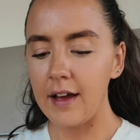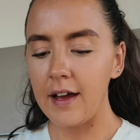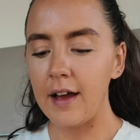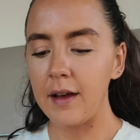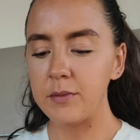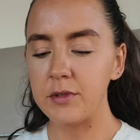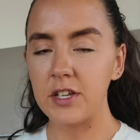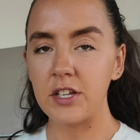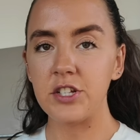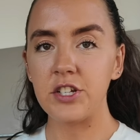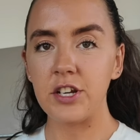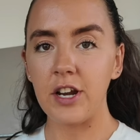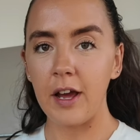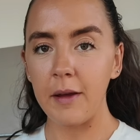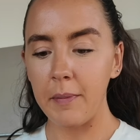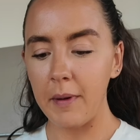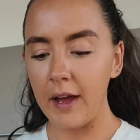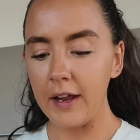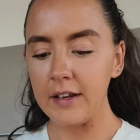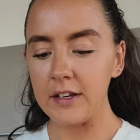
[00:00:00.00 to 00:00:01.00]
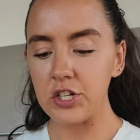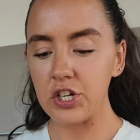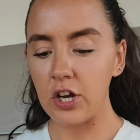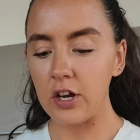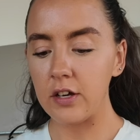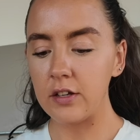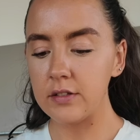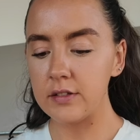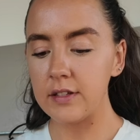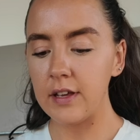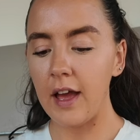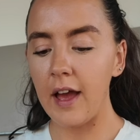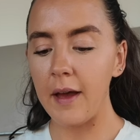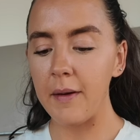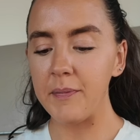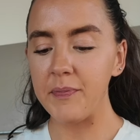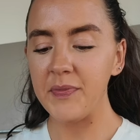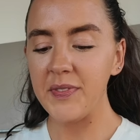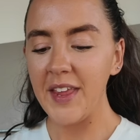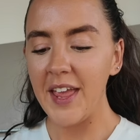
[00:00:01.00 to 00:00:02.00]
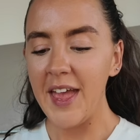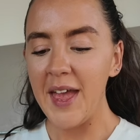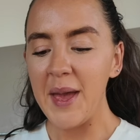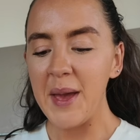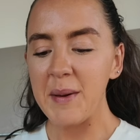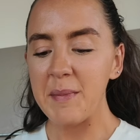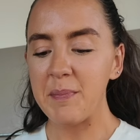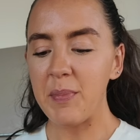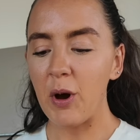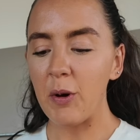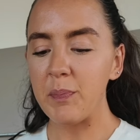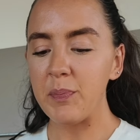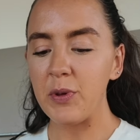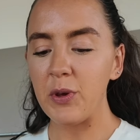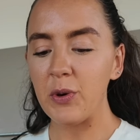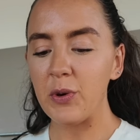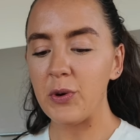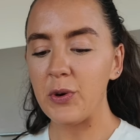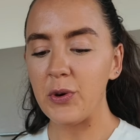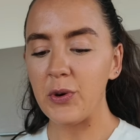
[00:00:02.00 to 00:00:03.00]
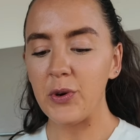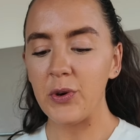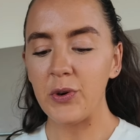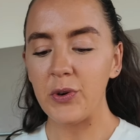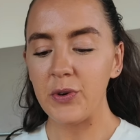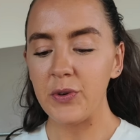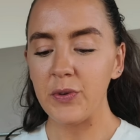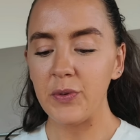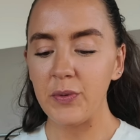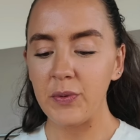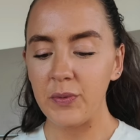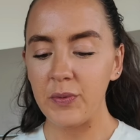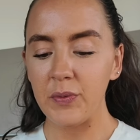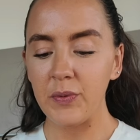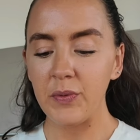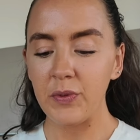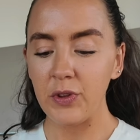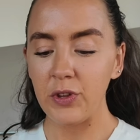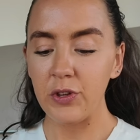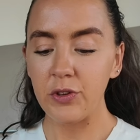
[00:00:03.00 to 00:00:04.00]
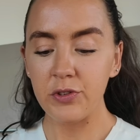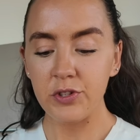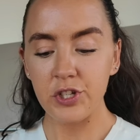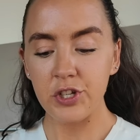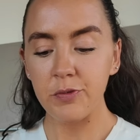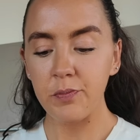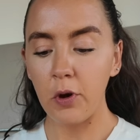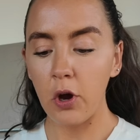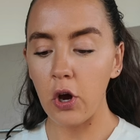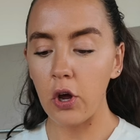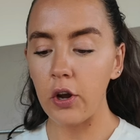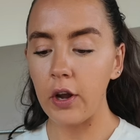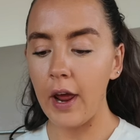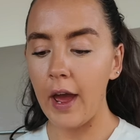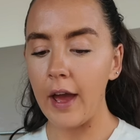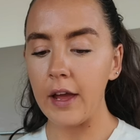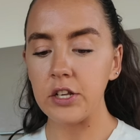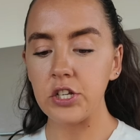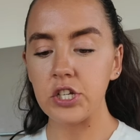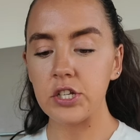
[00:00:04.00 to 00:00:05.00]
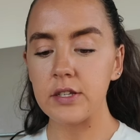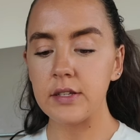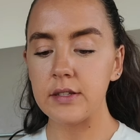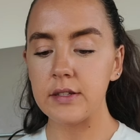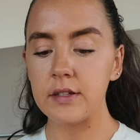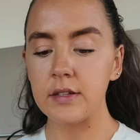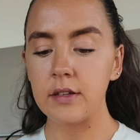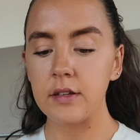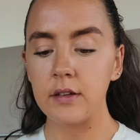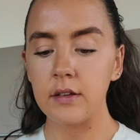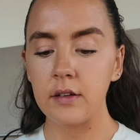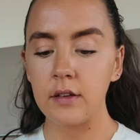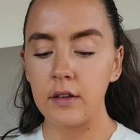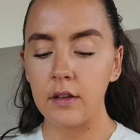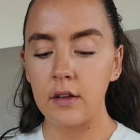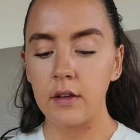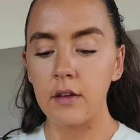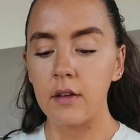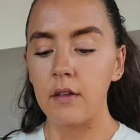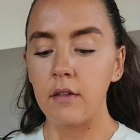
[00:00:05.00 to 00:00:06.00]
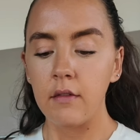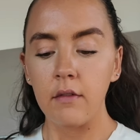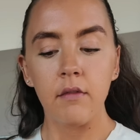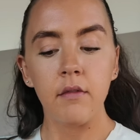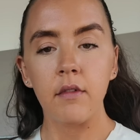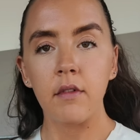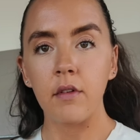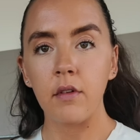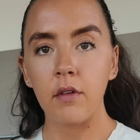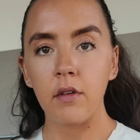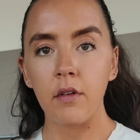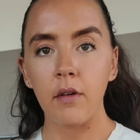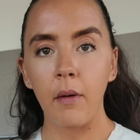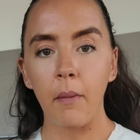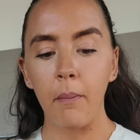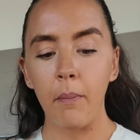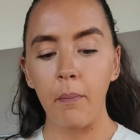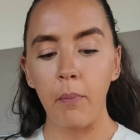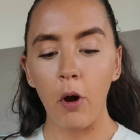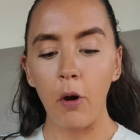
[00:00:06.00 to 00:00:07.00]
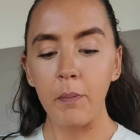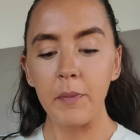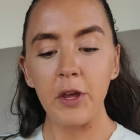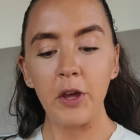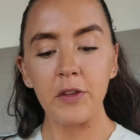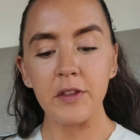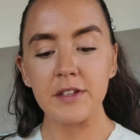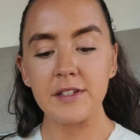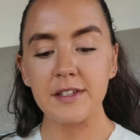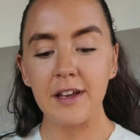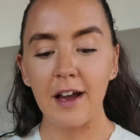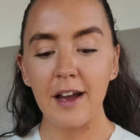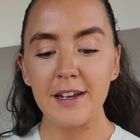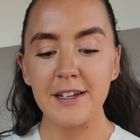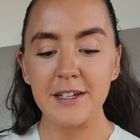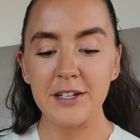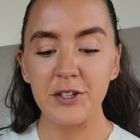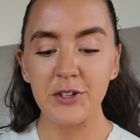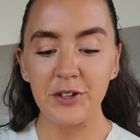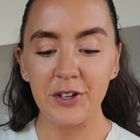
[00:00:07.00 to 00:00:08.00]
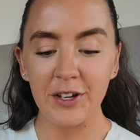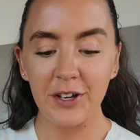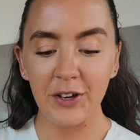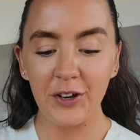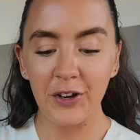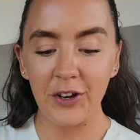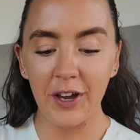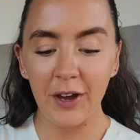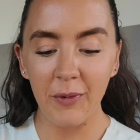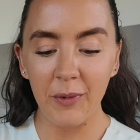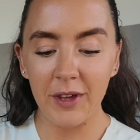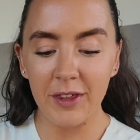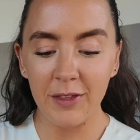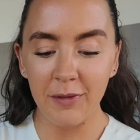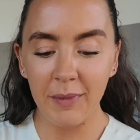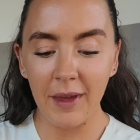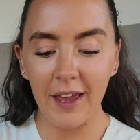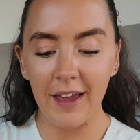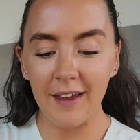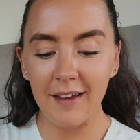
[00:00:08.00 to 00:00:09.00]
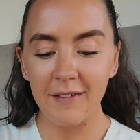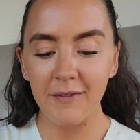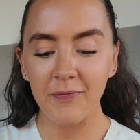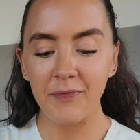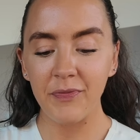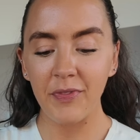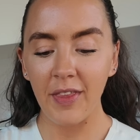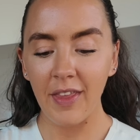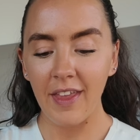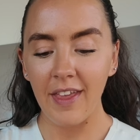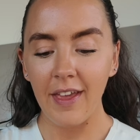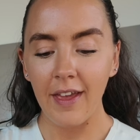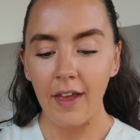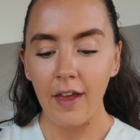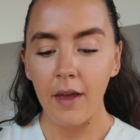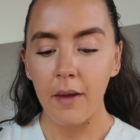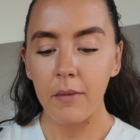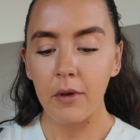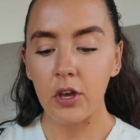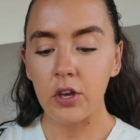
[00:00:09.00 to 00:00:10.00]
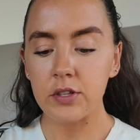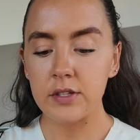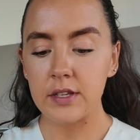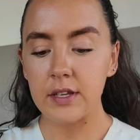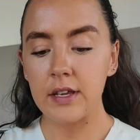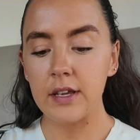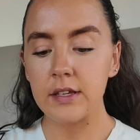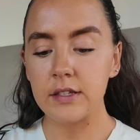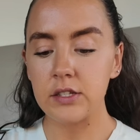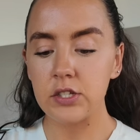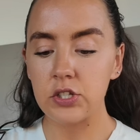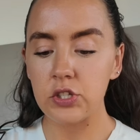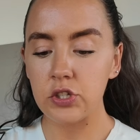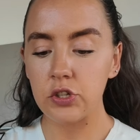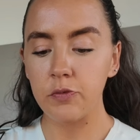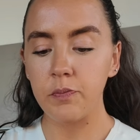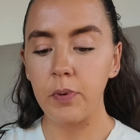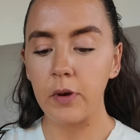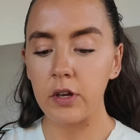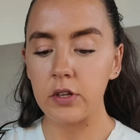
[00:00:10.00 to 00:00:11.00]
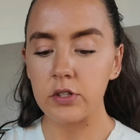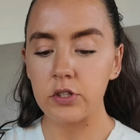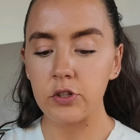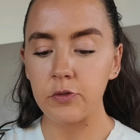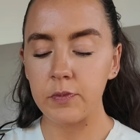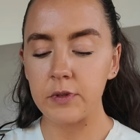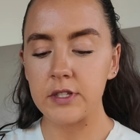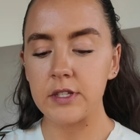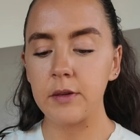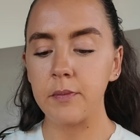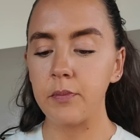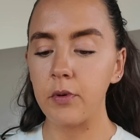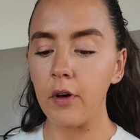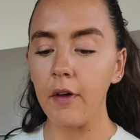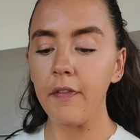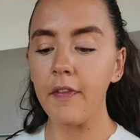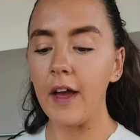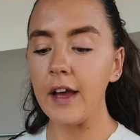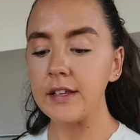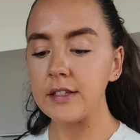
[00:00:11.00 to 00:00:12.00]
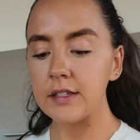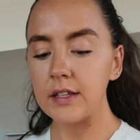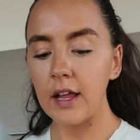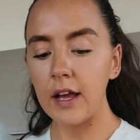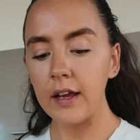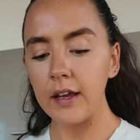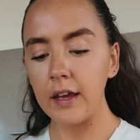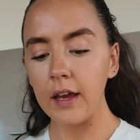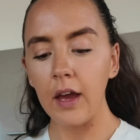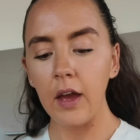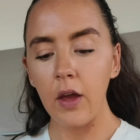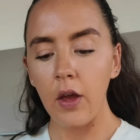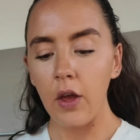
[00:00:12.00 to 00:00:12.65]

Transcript: I'm such an iPad child. Pop your YouTube on and just pop me on the side, and you can cook it with me, because it is super, super simple. And that's like